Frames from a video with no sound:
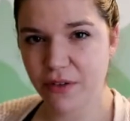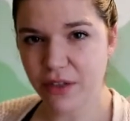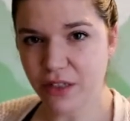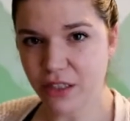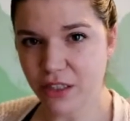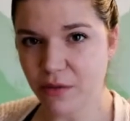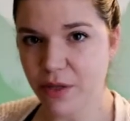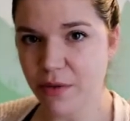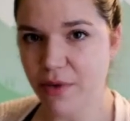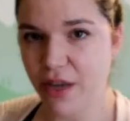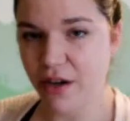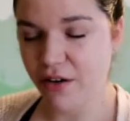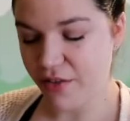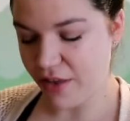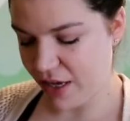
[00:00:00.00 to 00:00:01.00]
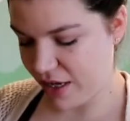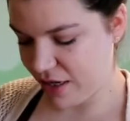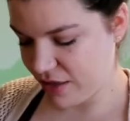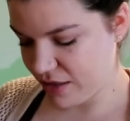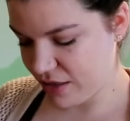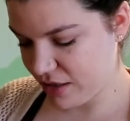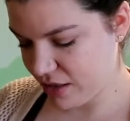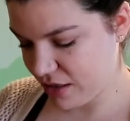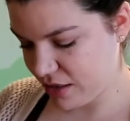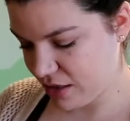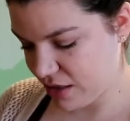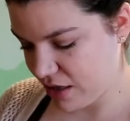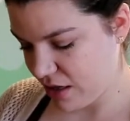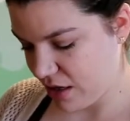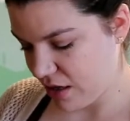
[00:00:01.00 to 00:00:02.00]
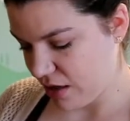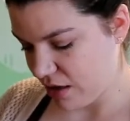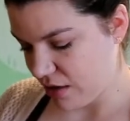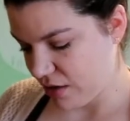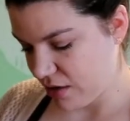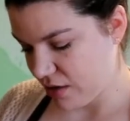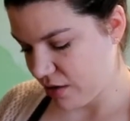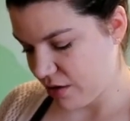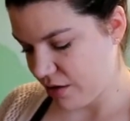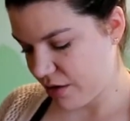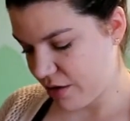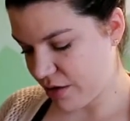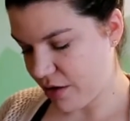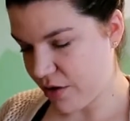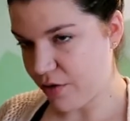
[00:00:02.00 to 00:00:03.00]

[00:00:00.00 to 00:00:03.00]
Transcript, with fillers: feel a little bit better that, you